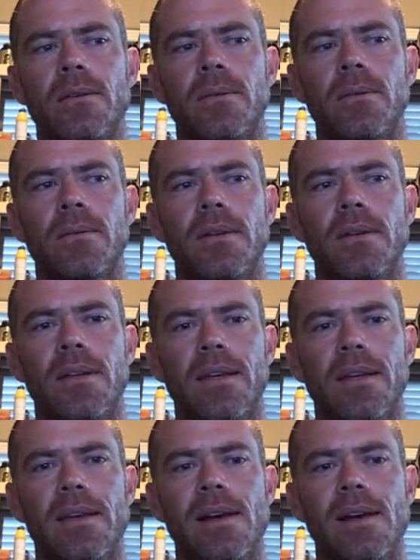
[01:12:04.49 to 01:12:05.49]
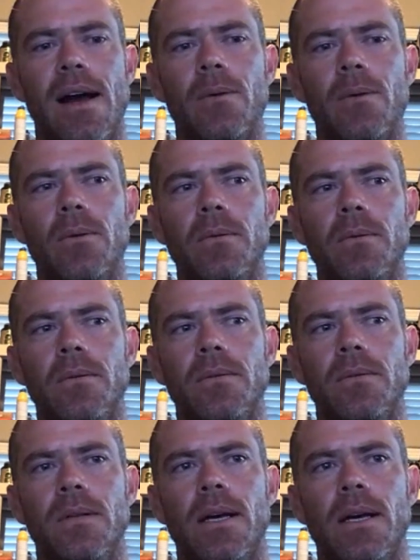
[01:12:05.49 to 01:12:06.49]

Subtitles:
So I will